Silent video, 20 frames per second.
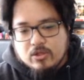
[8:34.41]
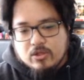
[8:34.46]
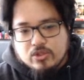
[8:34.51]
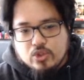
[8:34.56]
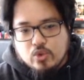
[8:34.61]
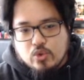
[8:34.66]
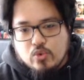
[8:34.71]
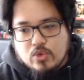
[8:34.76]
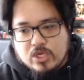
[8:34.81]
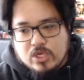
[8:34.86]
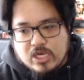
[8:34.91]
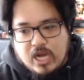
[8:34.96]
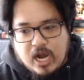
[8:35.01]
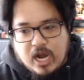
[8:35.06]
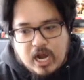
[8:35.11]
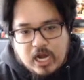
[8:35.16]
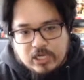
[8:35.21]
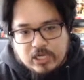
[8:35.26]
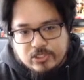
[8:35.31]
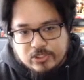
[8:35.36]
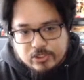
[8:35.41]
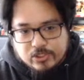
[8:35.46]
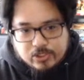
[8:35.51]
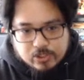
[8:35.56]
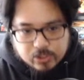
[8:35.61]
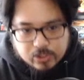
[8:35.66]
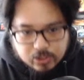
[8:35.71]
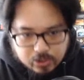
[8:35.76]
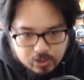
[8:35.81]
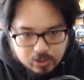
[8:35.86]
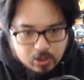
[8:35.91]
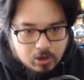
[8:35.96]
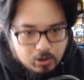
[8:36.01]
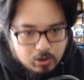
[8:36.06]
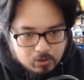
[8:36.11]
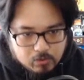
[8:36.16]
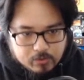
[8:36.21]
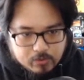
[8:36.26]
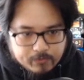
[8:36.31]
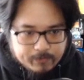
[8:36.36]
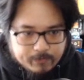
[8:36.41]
to not go.